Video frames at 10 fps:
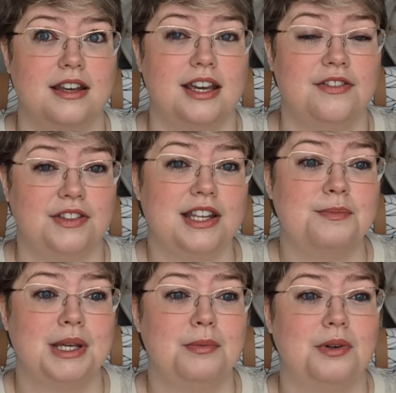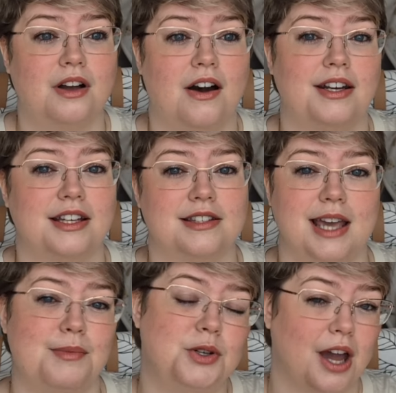if these people can't
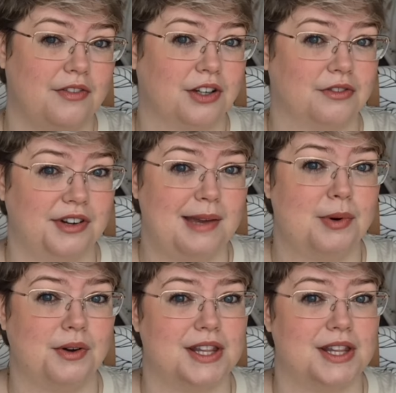accept you having a reborn,